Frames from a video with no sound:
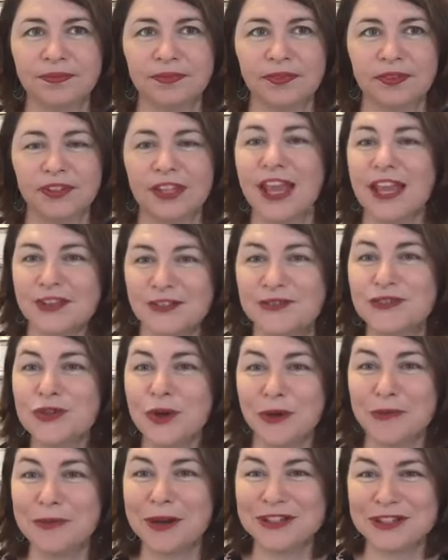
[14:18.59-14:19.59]
yes,
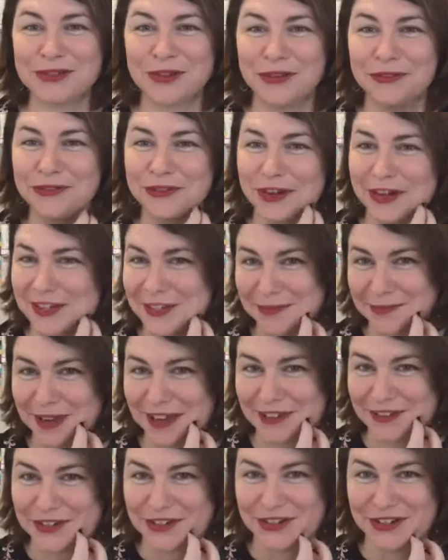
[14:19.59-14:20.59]
12 by 12 freaks me
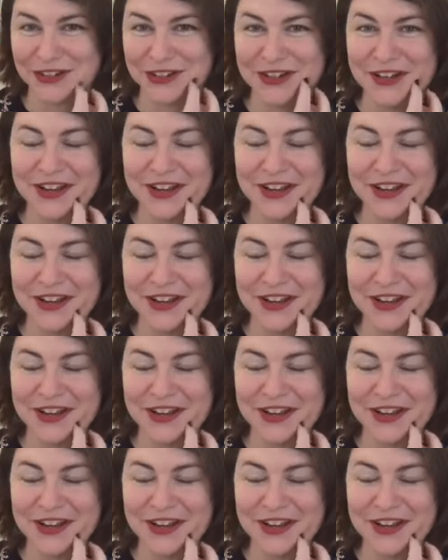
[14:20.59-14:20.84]
out too.